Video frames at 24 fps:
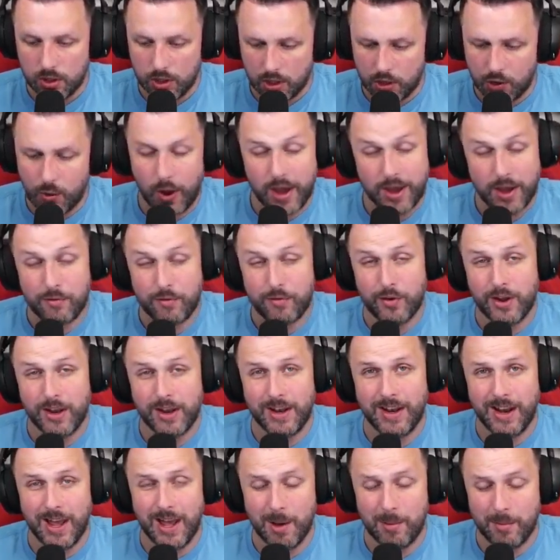Quite a
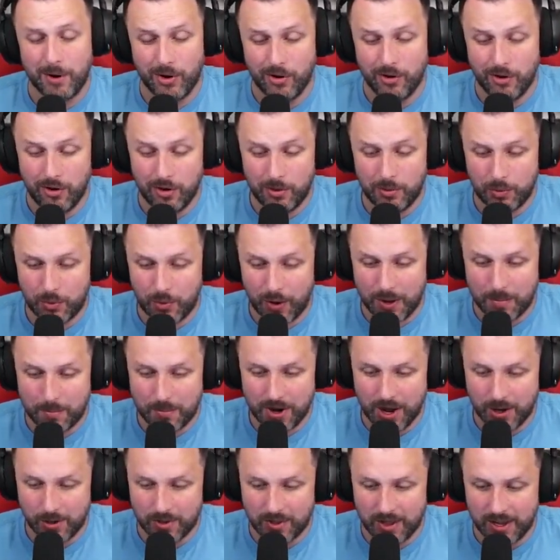fitting name, I know. Quite
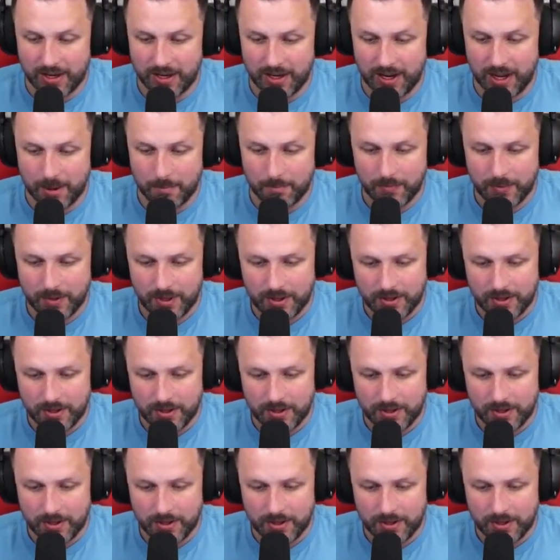proud of that name.